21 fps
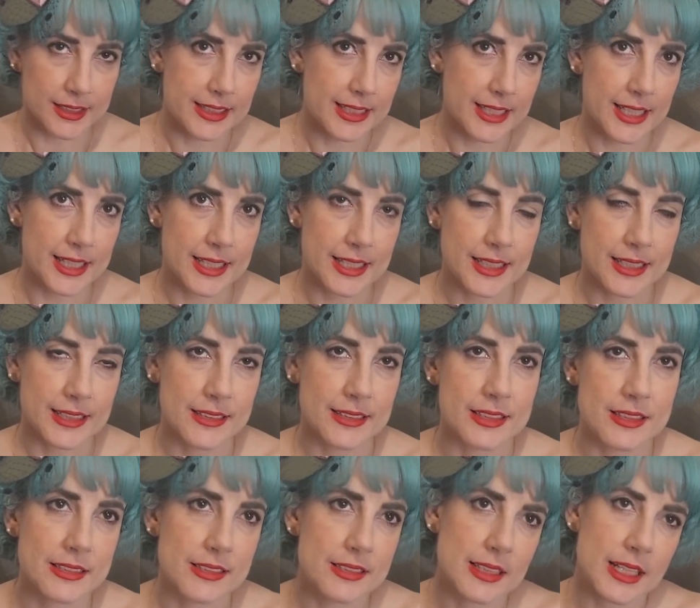getting
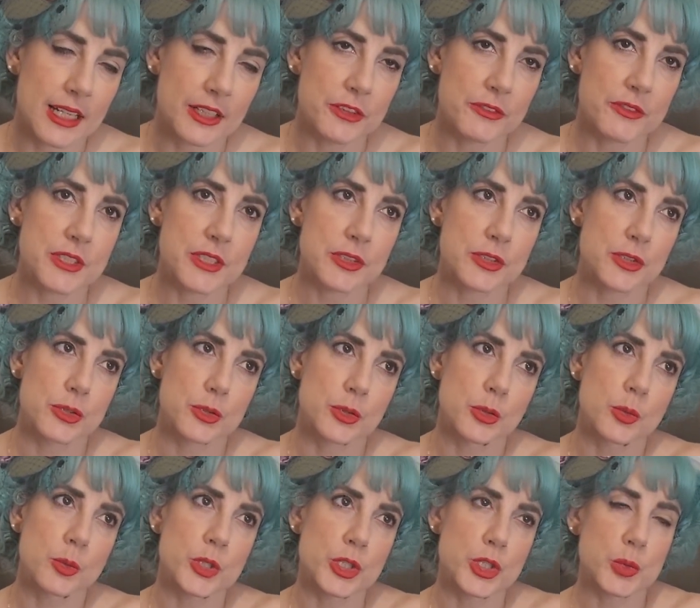this kind of
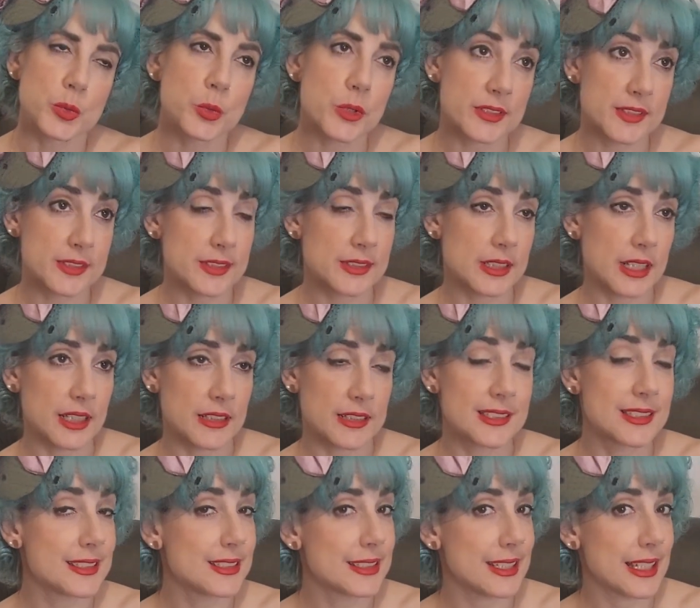tattoo, which was
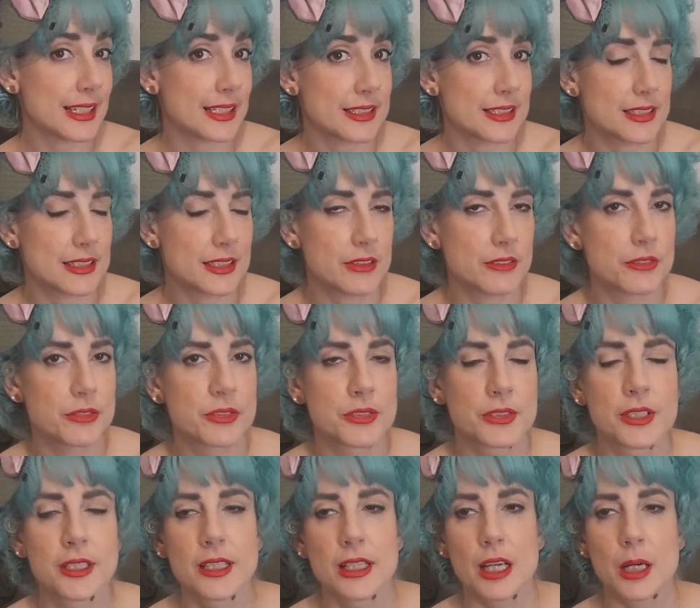not negative
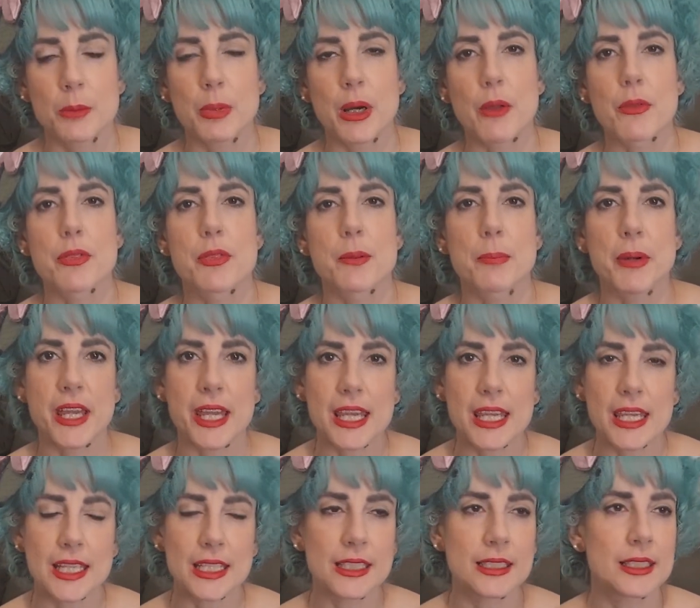about the
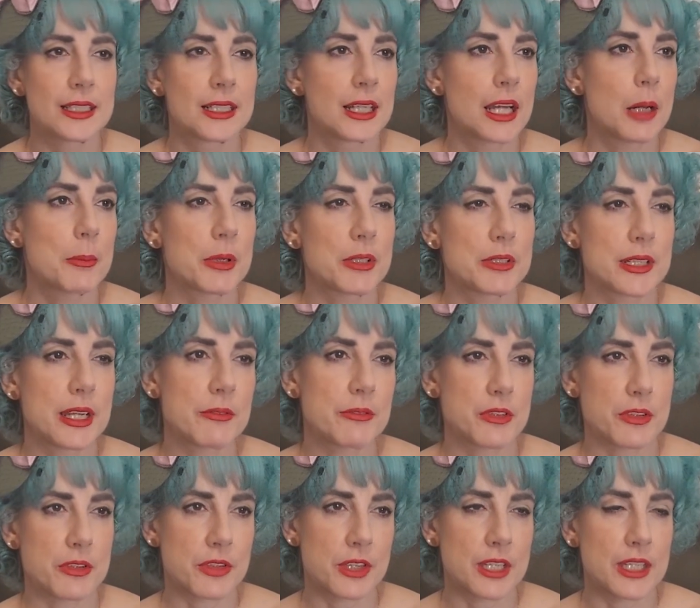pain, about
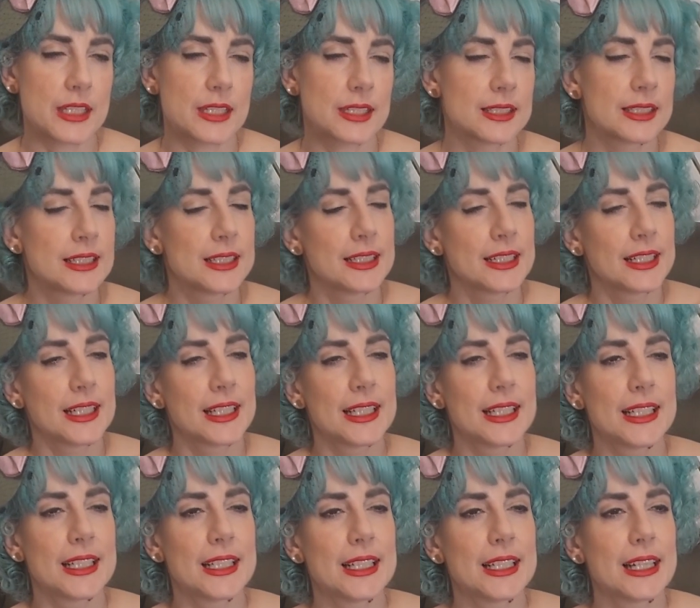everything,
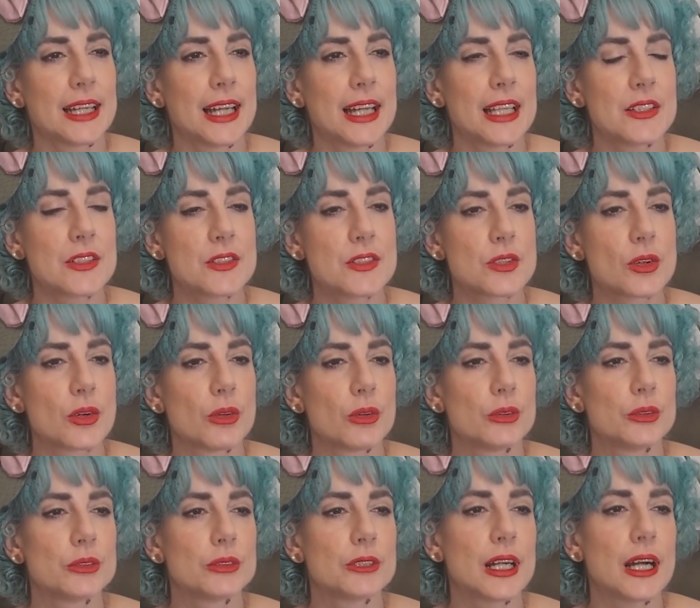and
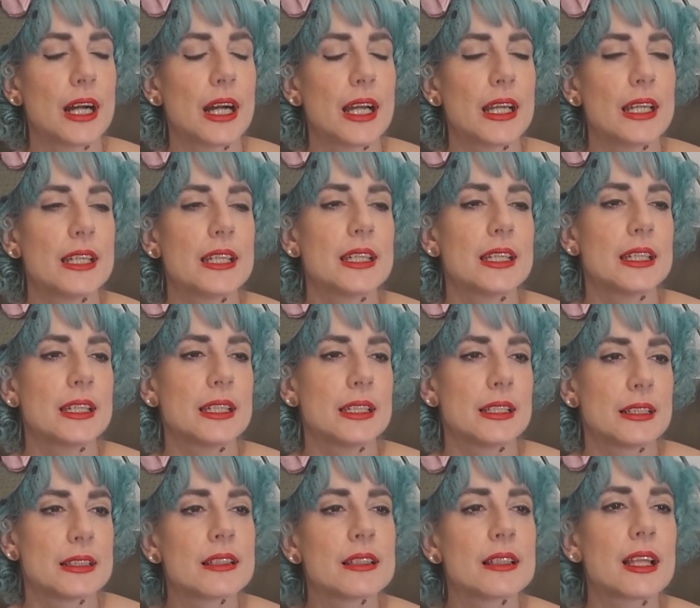so
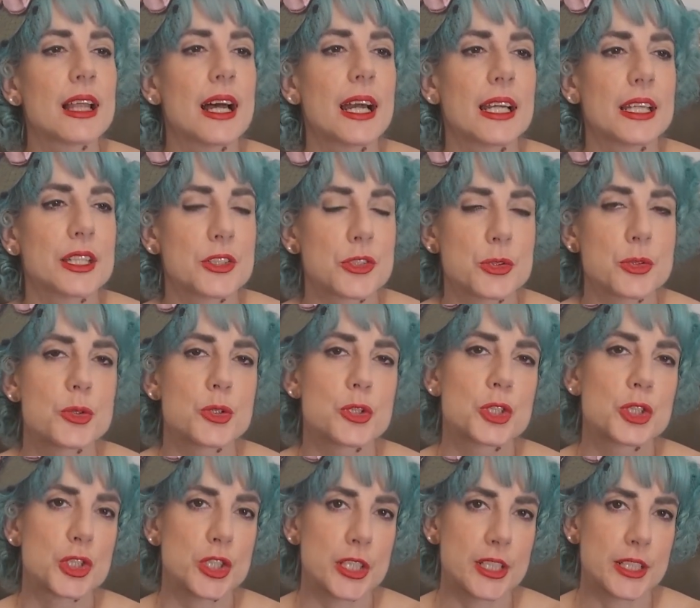I'd like to
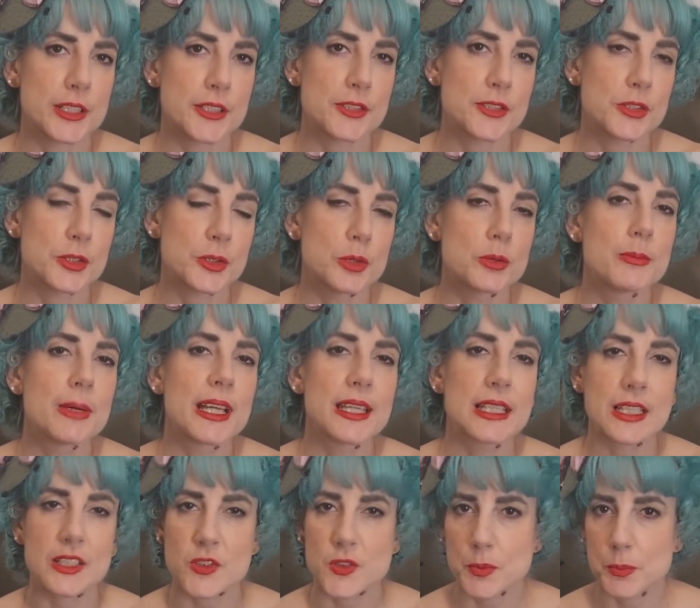share to you my
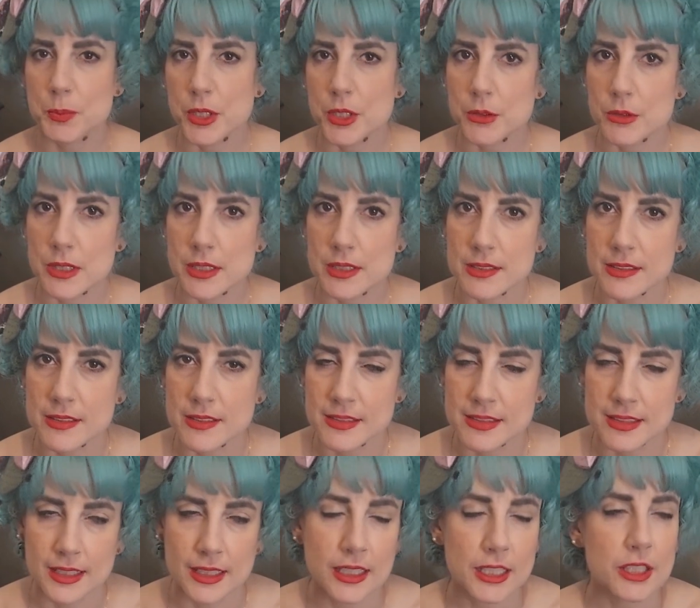
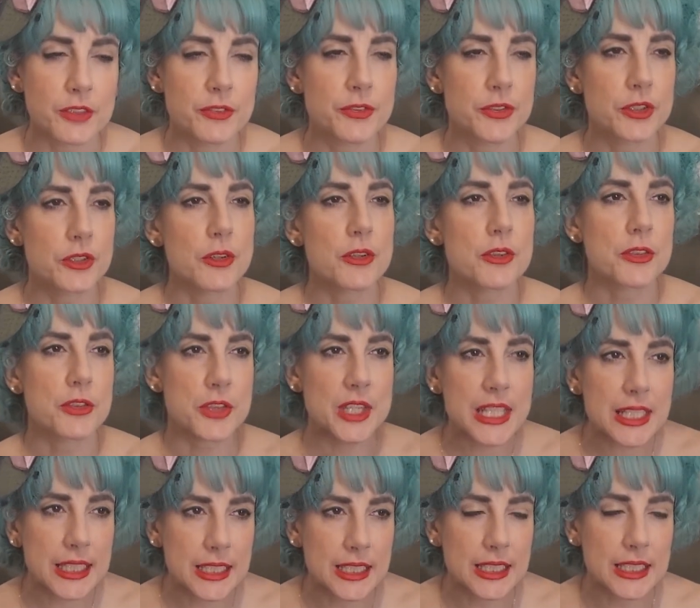experience. If you're
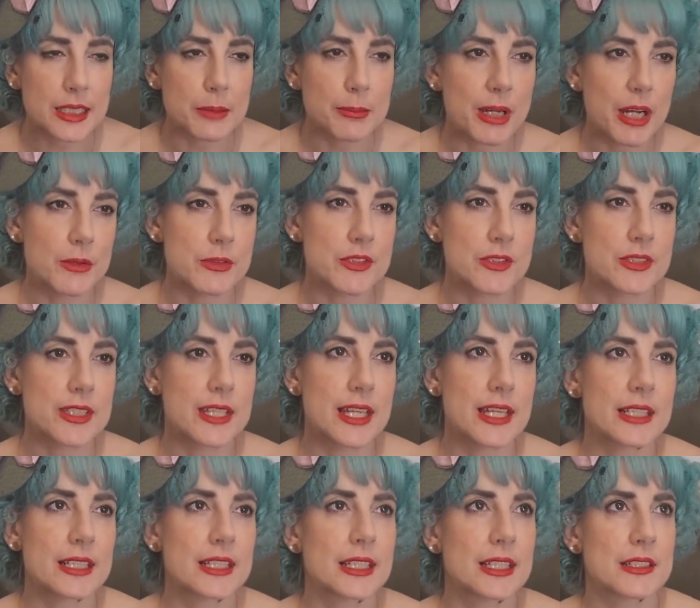thinking about
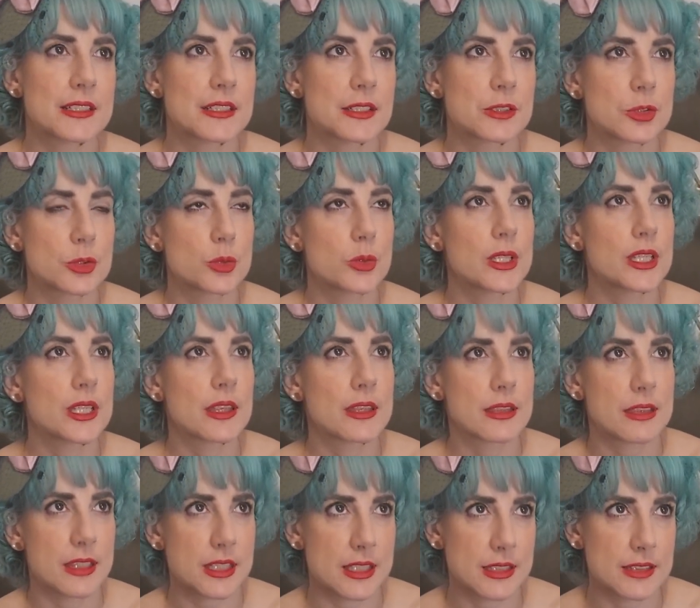getting a tattoo
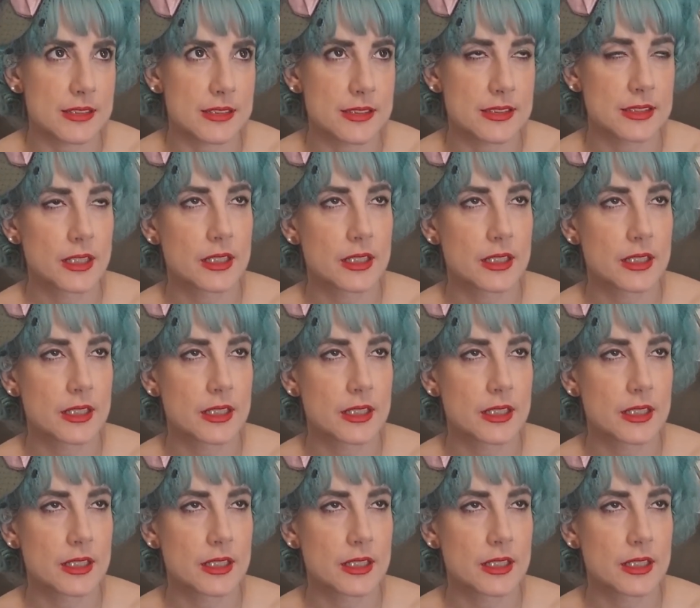in this